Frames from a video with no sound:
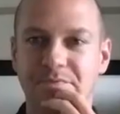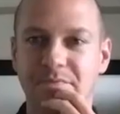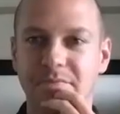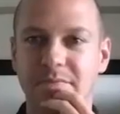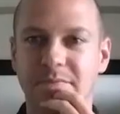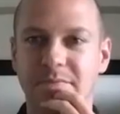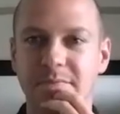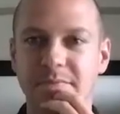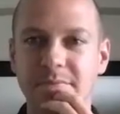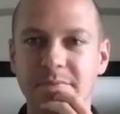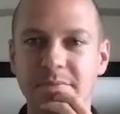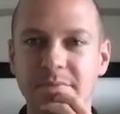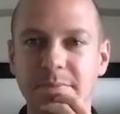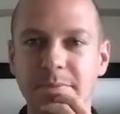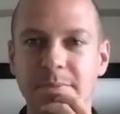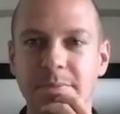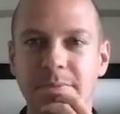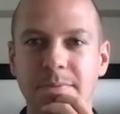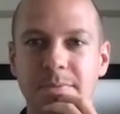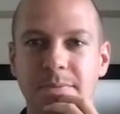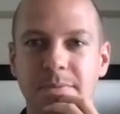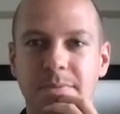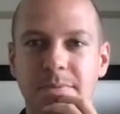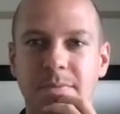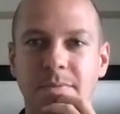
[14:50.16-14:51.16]

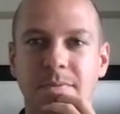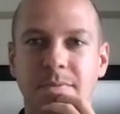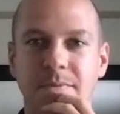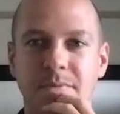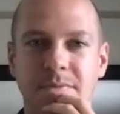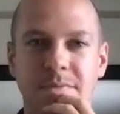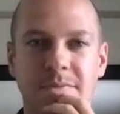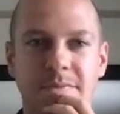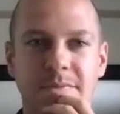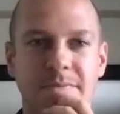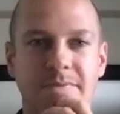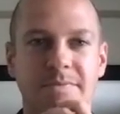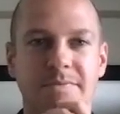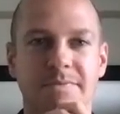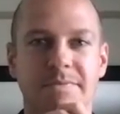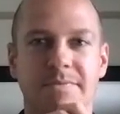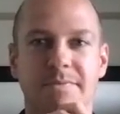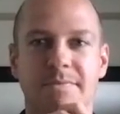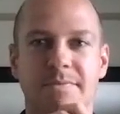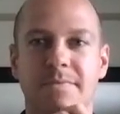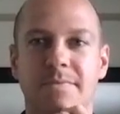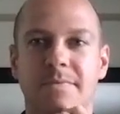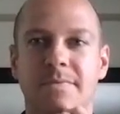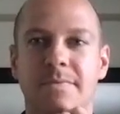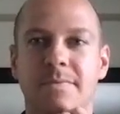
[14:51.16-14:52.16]

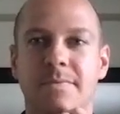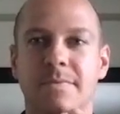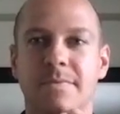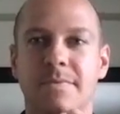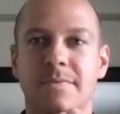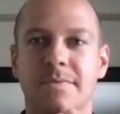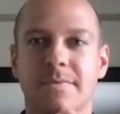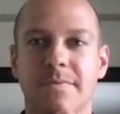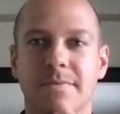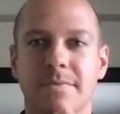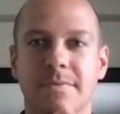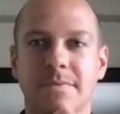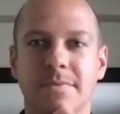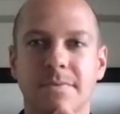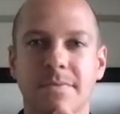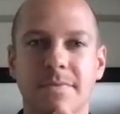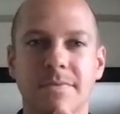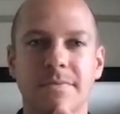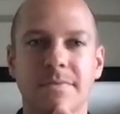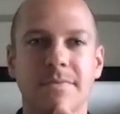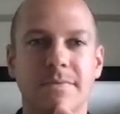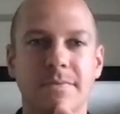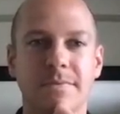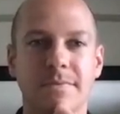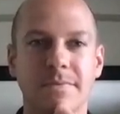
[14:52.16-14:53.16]

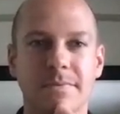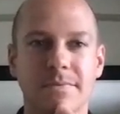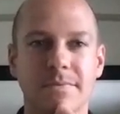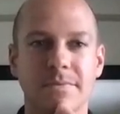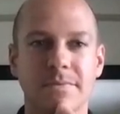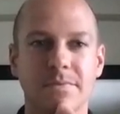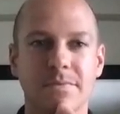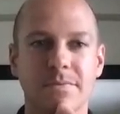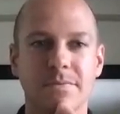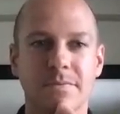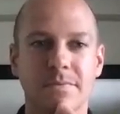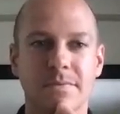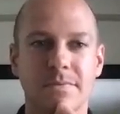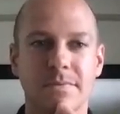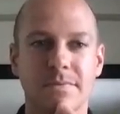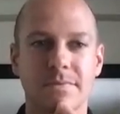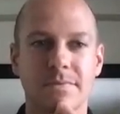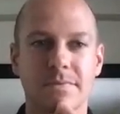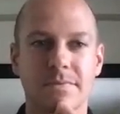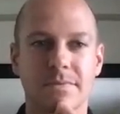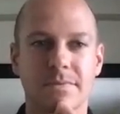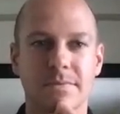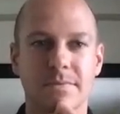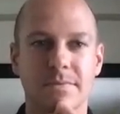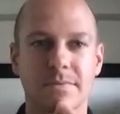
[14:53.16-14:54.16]

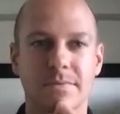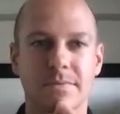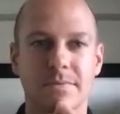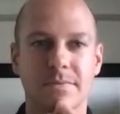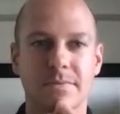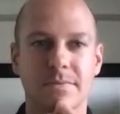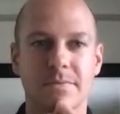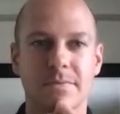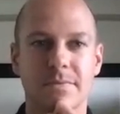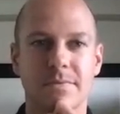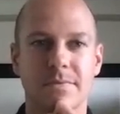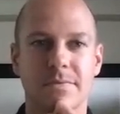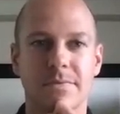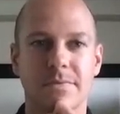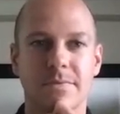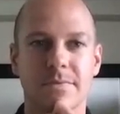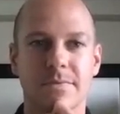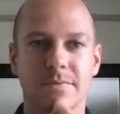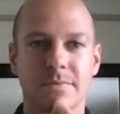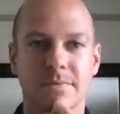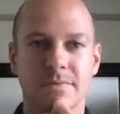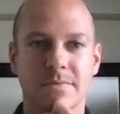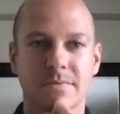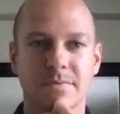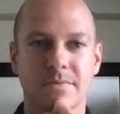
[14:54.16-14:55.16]

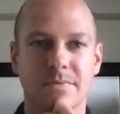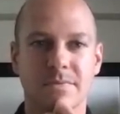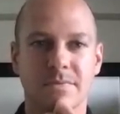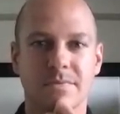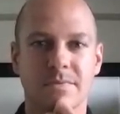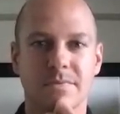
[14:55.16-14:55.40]
The person shown says nothing.